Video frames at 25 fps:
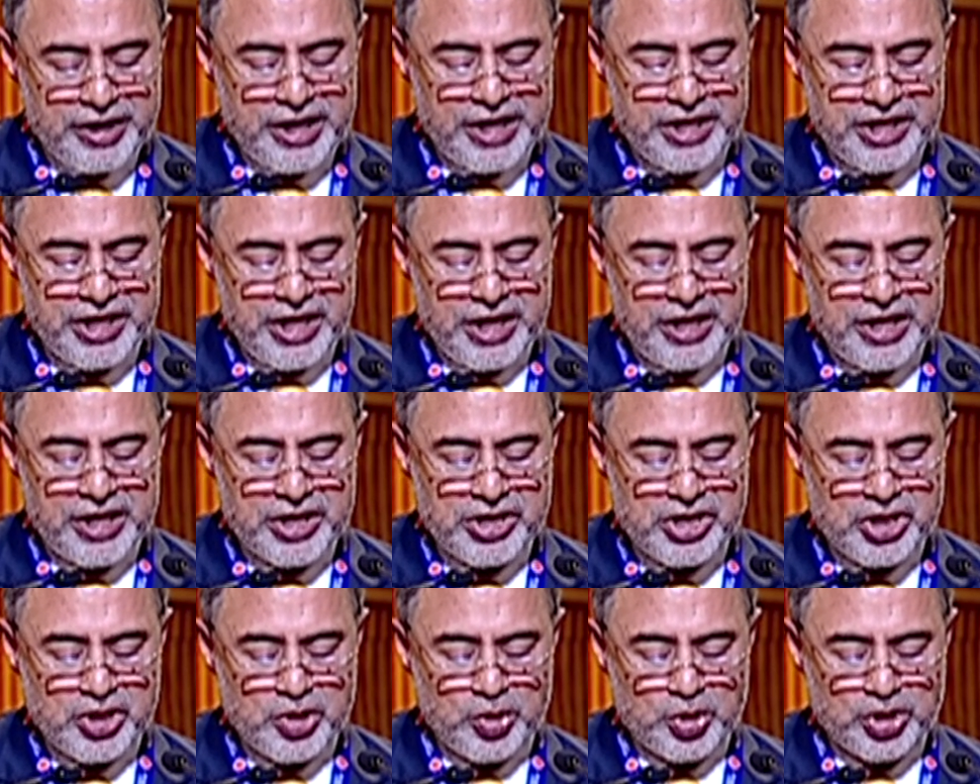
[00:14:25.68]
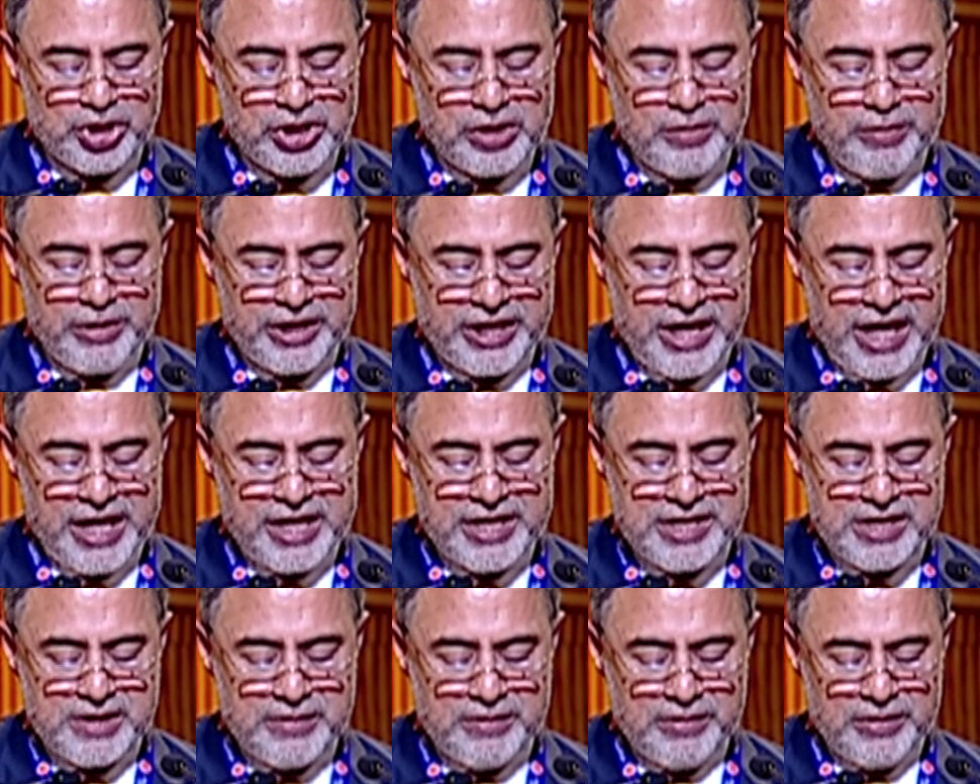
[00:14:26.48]
It showcased
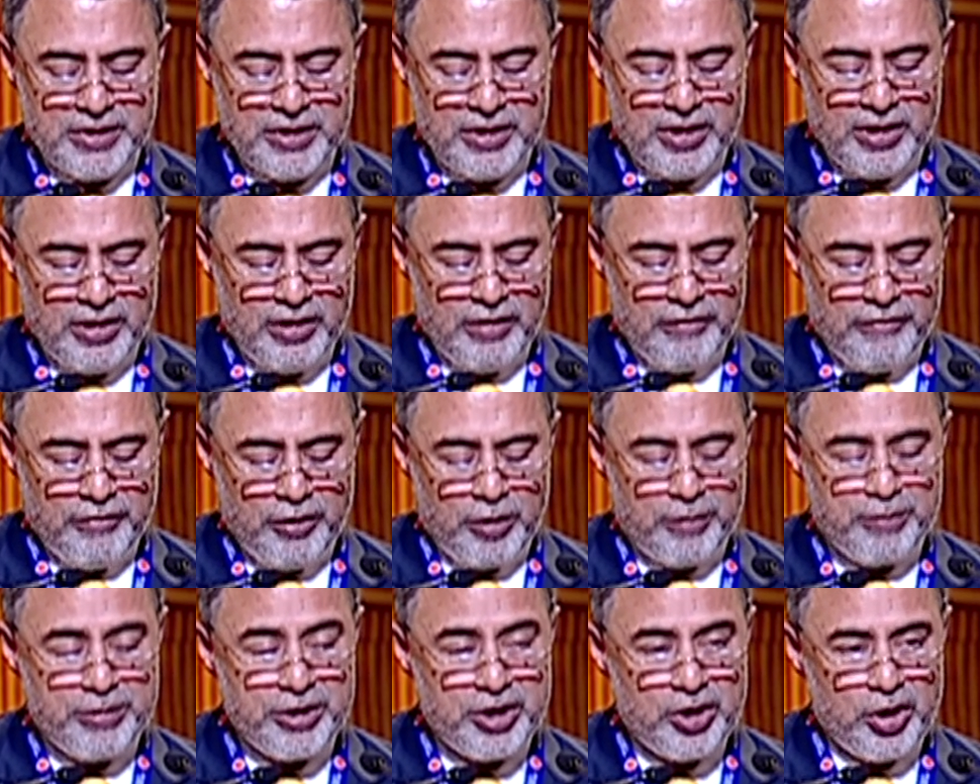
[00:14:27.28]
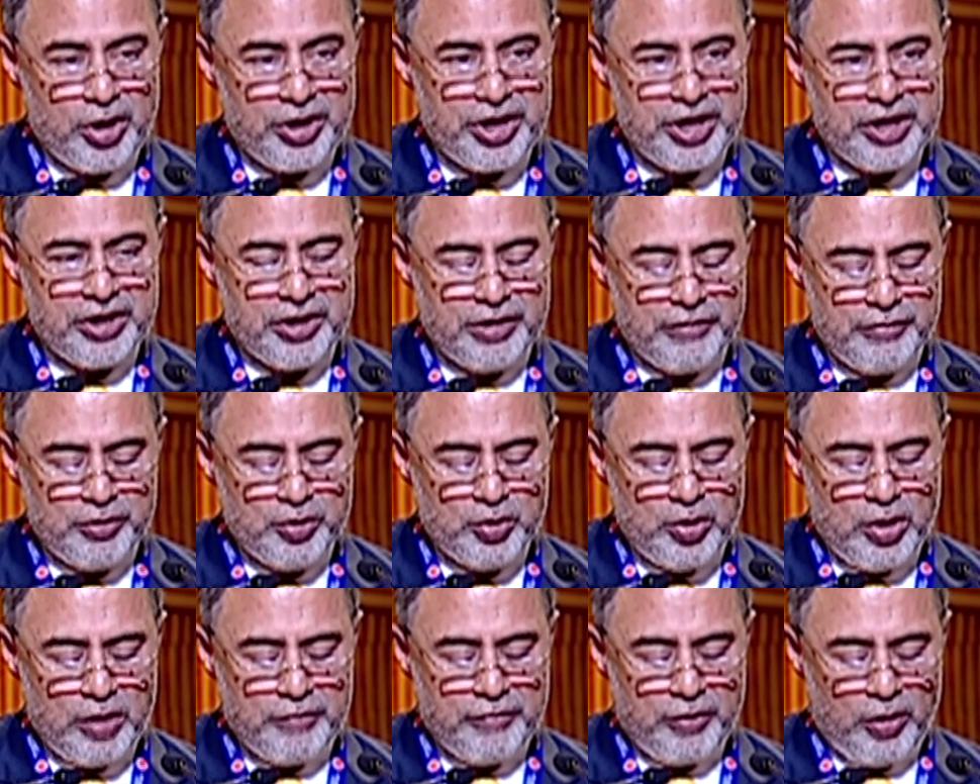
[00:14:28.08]
Rajasthan as a progressive state which
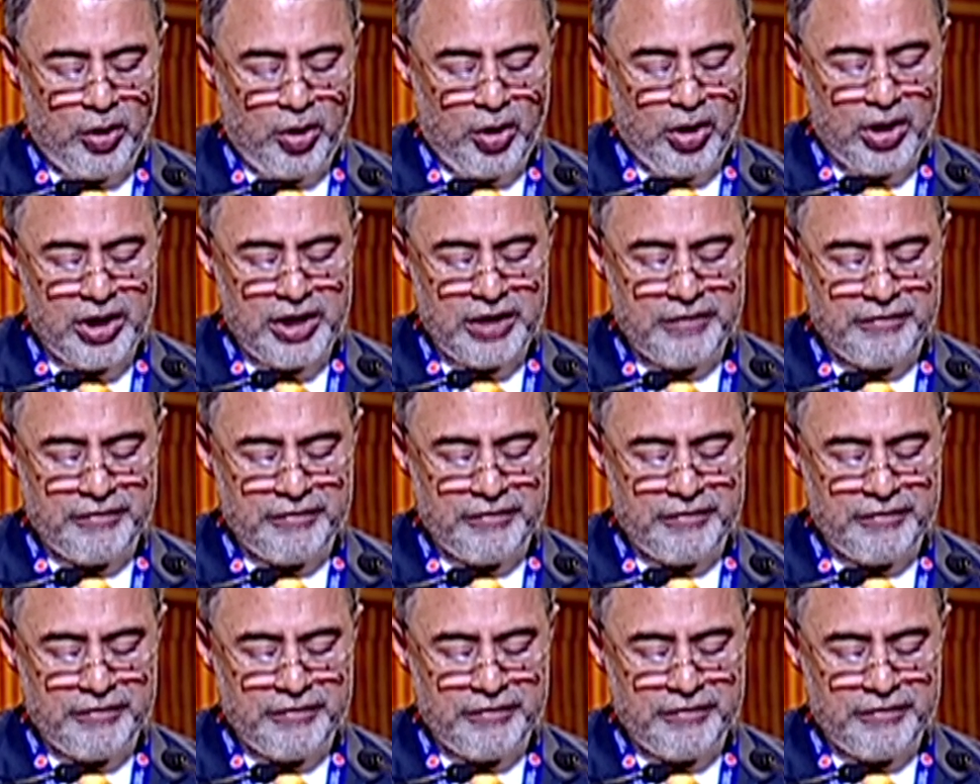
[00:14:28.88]
is willing to